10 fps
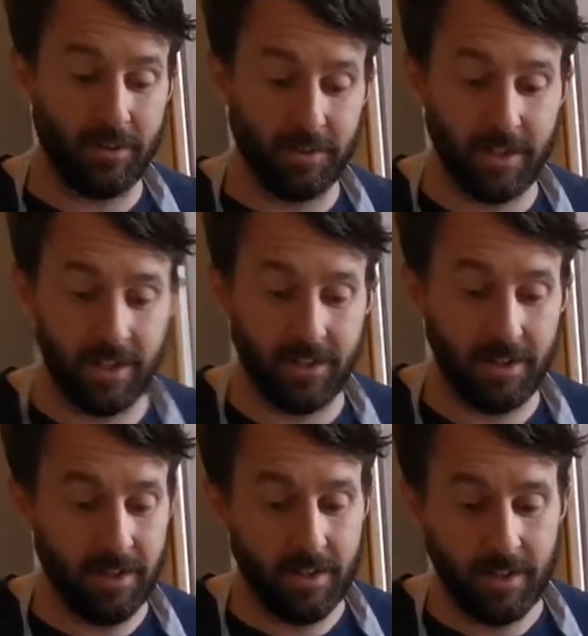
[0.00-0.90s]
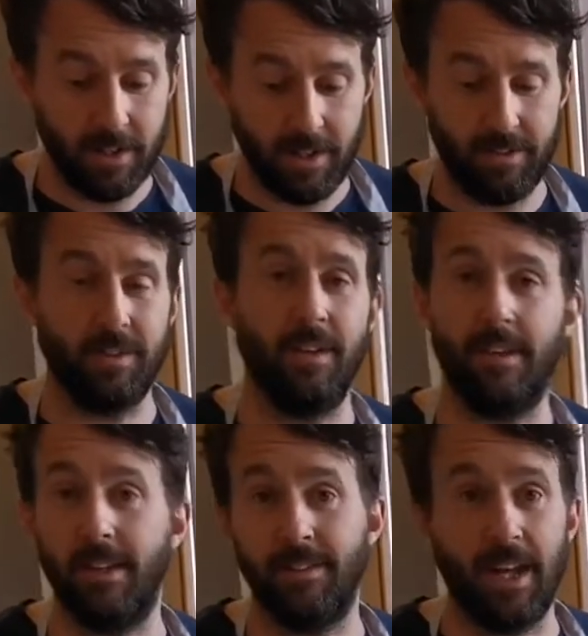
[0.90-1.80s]
don't, then it's just going to
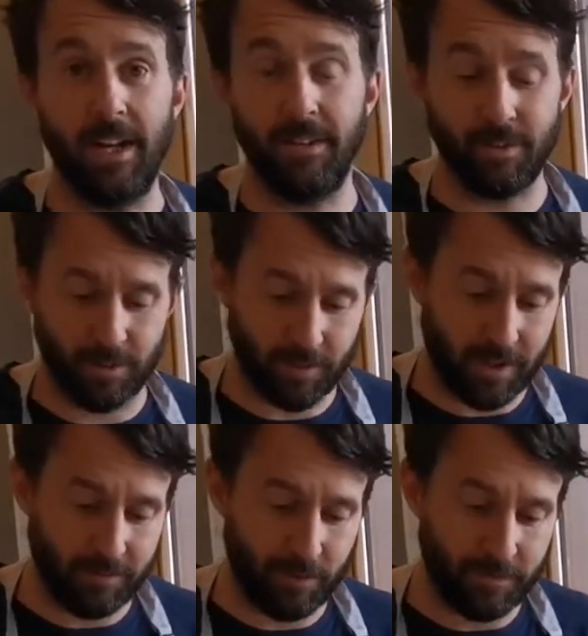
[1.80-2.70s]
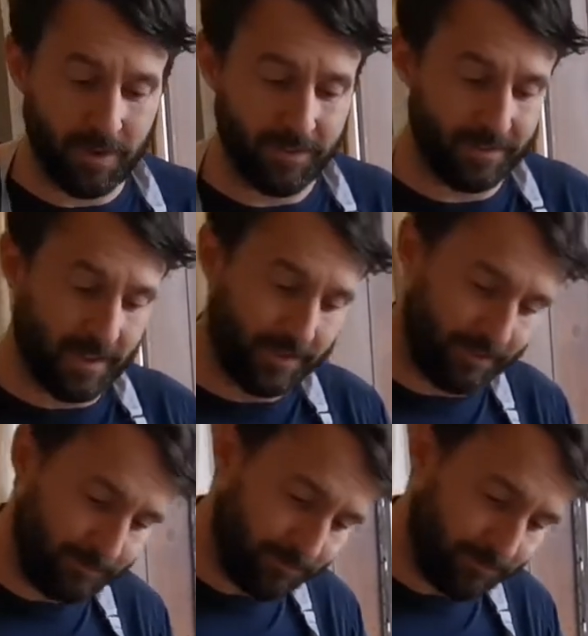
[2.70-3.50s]
take the standard sort of like 4, 5, 6 days.